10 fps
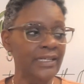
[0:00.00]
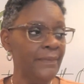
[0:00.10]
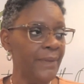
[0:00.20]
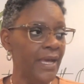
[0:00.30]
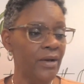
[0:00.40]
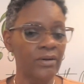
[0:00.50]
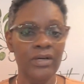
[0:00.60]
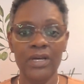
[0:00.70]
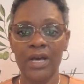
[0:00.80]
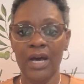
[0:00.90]
about
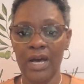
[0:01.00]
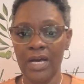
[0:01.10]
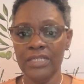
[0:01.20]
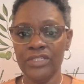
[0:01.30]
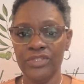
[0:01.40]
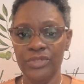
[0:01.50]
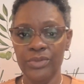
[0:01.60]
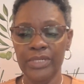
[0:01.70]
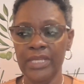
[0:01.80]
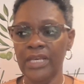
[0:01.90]
us
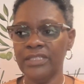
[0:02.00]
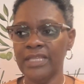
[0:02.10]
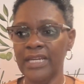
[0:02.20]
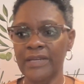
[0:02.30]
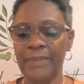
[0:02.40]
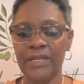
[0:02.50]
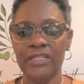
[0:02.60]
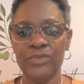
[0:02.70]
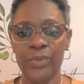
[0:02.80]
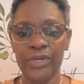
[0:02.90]
doing it. Excited about
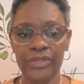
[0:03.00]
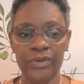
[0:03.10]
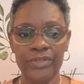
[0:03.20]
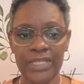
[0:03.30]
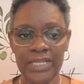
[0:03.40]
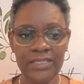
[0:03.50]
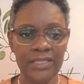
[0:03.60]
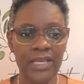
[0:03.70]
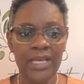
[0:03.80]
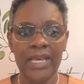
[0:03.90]
us working on this.
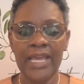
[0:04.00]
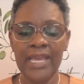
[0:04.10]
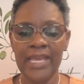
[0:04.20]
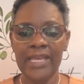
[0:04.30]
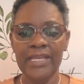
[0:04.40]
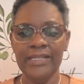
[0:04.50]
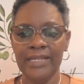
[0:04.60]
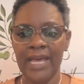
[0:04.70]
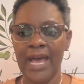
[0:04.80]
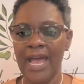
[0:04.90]
And
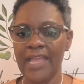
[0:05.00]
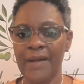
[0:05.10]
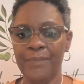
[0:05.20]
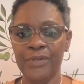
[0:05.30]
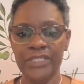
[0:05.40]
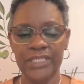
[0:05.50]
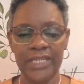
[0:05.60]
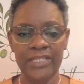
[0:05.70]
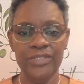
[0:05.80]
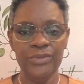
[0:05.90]
I
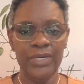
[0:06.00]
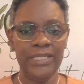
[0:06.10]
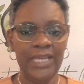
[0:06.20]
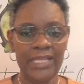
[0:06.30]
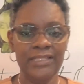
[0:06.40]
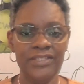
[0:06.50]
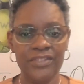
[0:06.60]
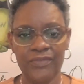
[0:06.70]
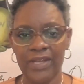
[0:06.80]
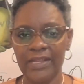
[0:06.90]
appreciate you again. This is
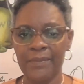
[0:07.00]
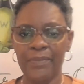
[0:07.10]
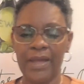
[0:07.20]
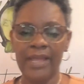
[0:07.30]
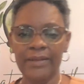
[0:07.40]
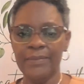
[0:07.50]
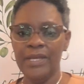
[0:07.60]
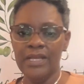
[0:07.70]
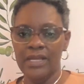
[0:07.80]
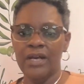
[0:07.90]
Ronette Branham
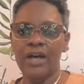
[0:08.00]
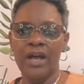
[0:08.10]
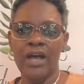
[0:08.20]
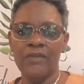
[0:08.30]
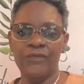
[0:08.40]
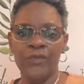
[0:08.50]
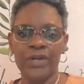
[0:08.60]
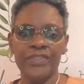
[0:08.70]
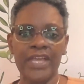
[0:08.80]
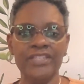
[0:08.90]

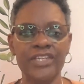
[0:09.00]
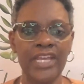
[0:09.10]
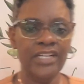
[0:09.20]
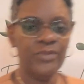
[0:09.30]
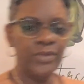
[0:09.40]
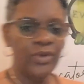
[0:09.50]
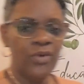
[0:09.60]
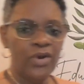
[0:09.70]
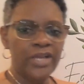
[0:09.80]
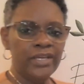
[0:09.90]
with Educators with
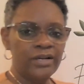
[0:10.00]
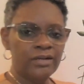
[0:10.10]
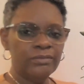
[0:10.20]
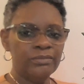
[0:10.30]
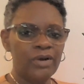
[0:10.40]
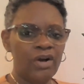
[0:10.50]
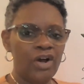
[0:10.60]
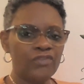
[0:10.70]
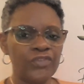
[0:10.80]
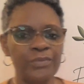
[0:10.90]
Oil,
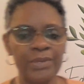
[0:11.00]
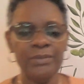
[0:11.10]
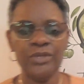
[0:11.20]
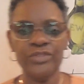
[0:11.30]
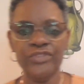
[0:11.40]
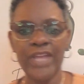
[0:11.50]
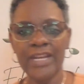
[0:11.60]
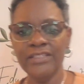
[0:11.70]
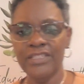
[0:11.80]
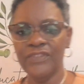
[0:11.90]
offering biblical
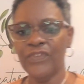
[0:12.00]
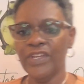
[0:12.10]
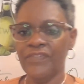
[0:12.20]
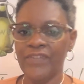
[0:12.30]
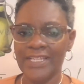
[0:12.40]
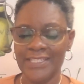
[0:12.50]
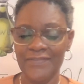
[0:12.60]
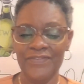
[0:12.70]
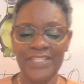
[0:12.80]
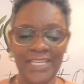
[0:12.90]
strategies for
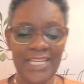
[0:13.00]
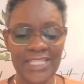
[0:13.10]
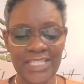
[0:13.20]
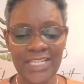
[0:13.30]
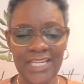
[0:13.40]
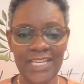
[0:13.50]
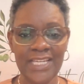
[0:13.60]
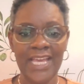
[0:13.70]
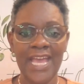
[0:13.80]
effective teaching.